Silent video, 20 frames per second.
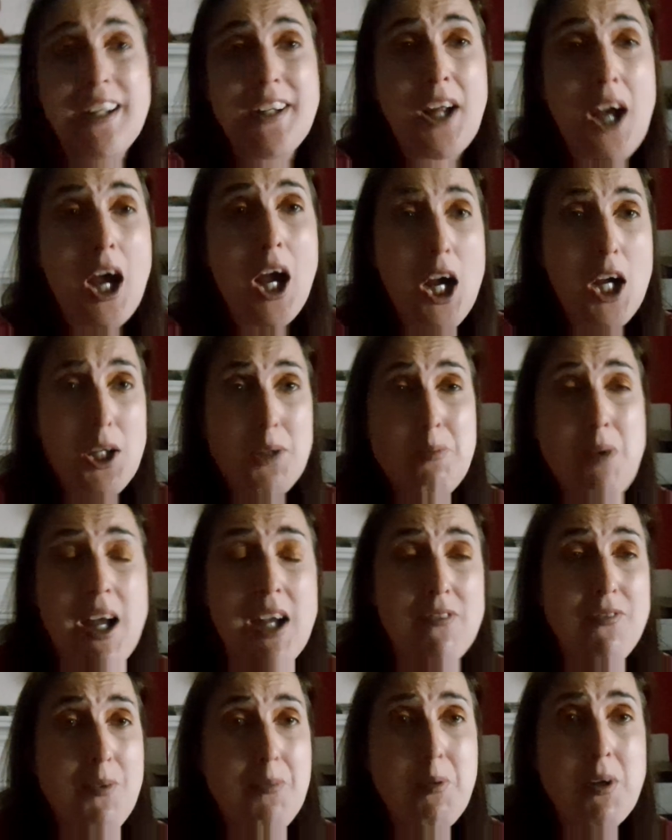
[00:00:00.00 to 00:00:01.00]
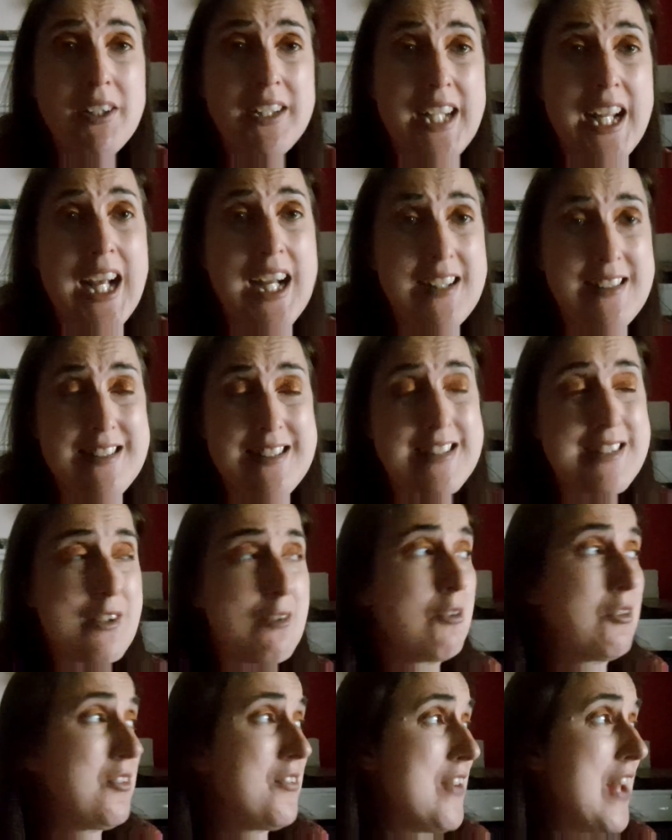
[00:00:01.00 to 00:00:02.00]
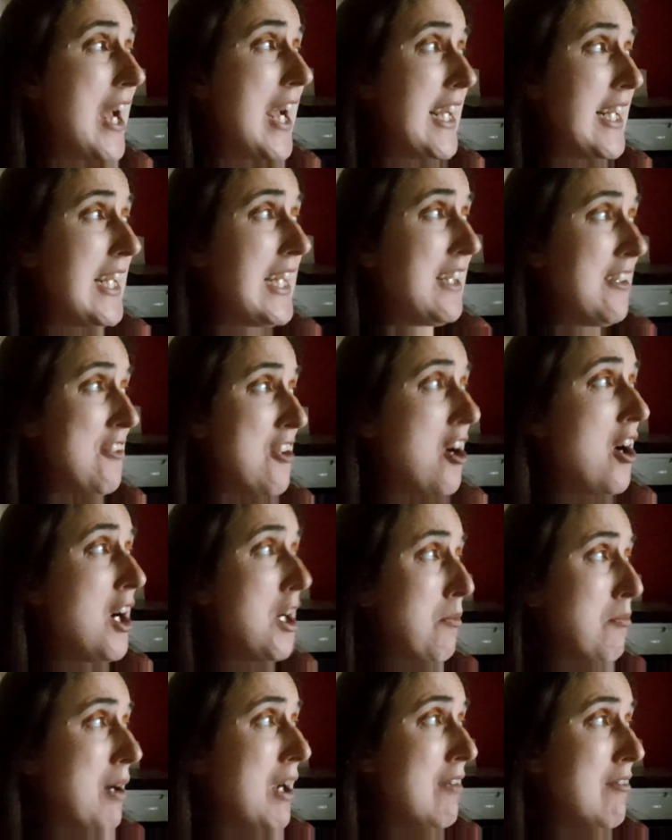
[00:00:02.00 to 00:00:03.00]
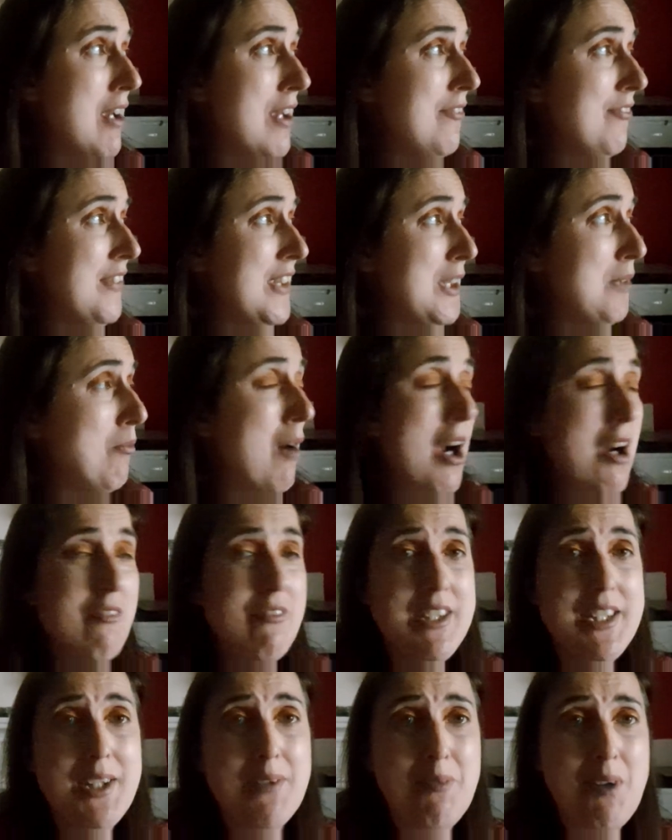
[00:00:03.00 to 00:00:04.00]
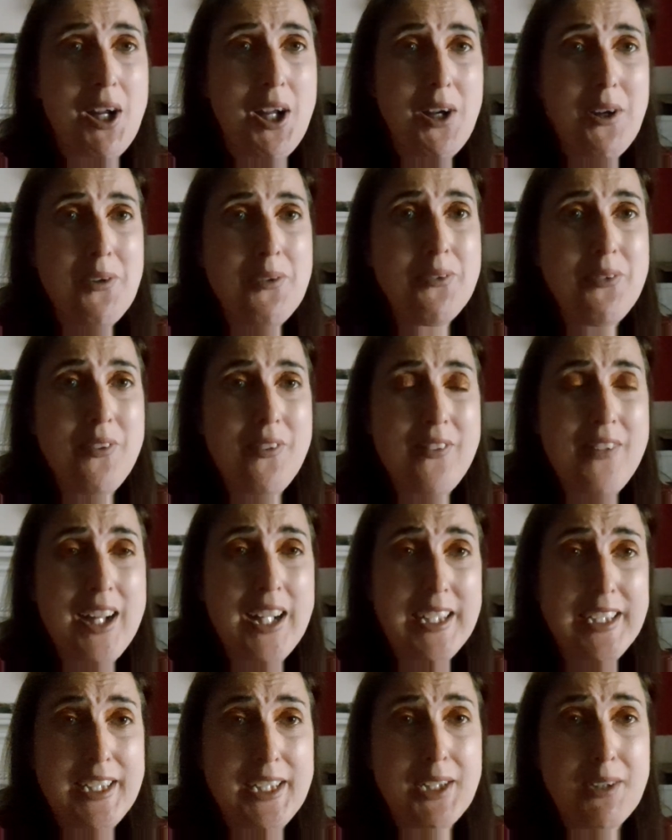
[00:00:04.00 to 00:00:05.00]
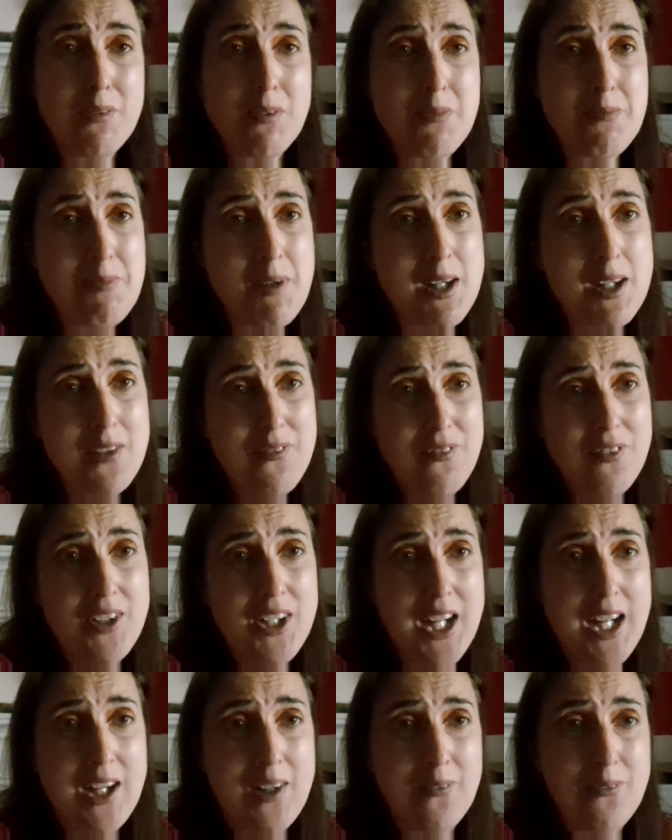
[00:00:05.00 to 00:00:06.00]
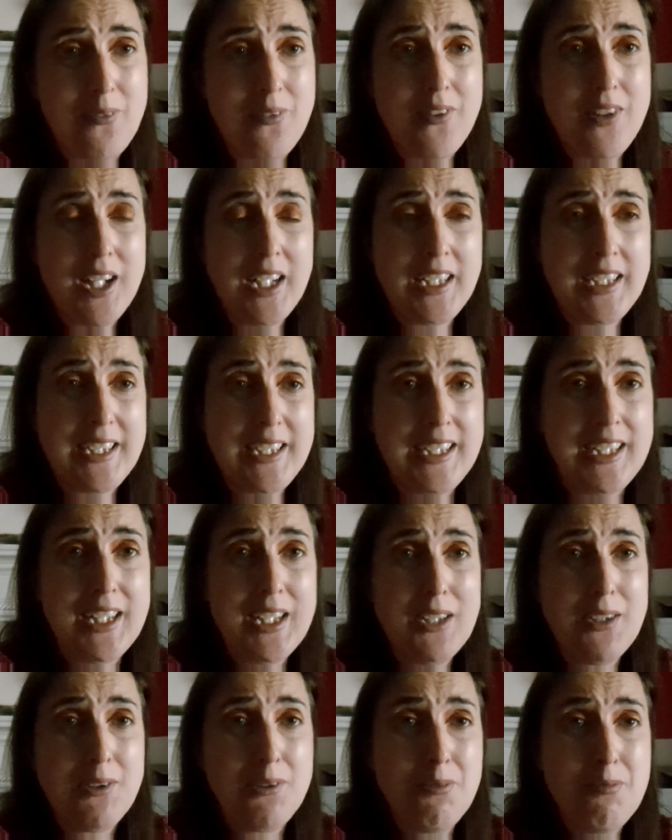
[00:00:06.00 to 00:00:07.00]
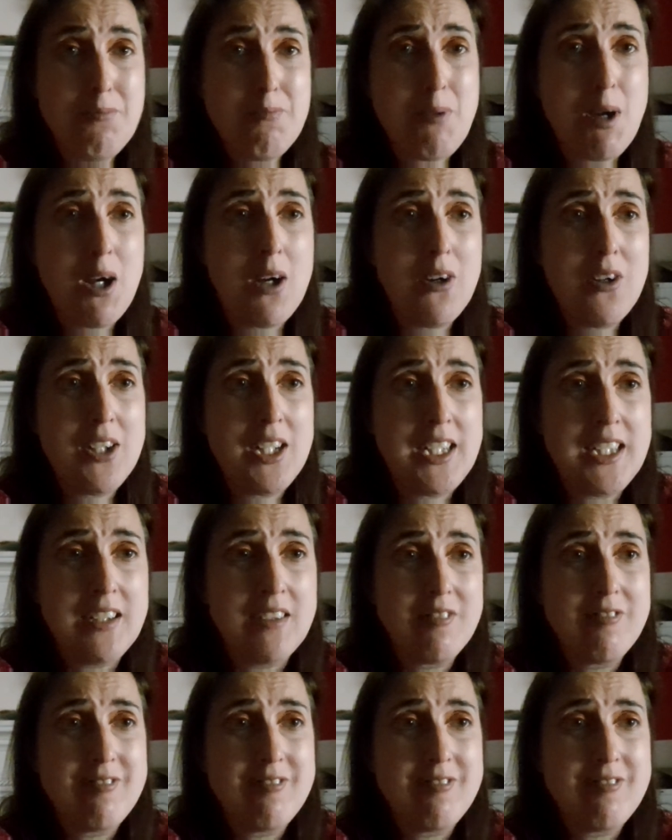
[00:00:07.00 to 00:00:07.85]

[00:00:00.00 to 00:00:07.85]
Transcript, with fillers: and I hope everybody has a good day and night wherever you are in the world. Thank you and bye for now. Thank you. Bye.